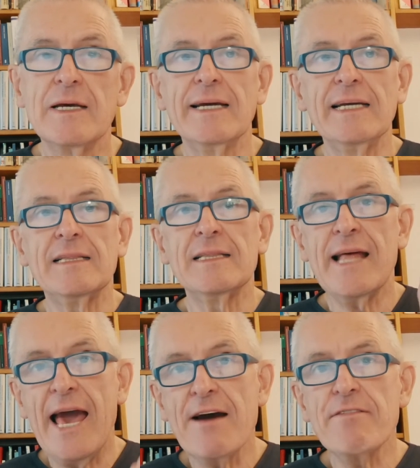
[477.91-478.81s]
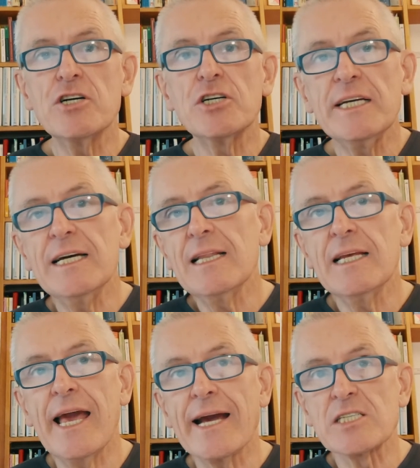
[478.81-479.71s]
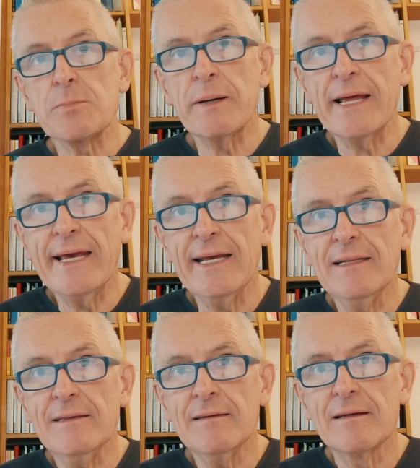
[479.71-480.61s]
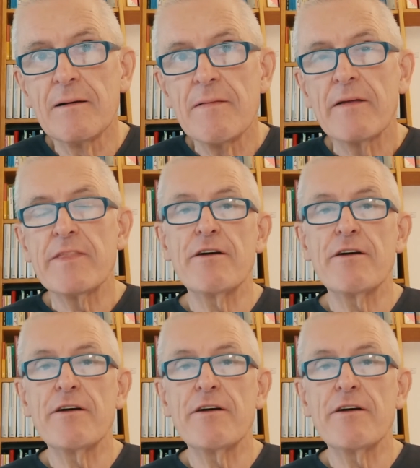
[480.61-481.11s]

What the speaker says: It never really explained the